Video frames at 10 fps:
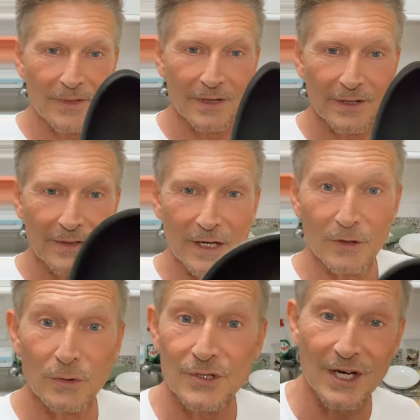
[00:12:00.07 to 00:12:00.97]
the
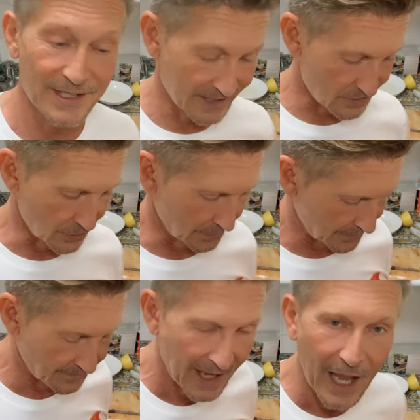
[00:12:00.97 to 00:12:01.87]
local Chinese shop,
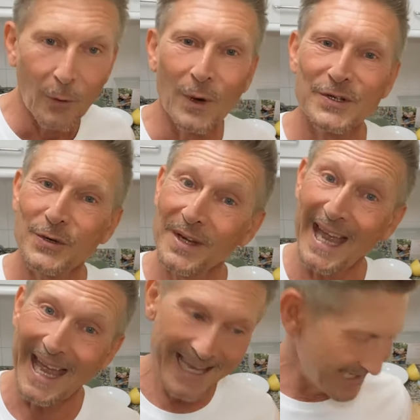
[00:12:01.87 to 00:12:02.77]
which you can
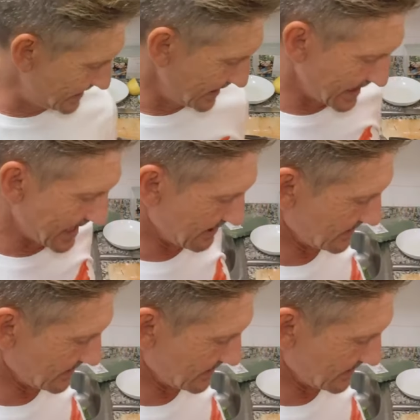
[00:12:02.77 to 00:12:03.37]
get anything here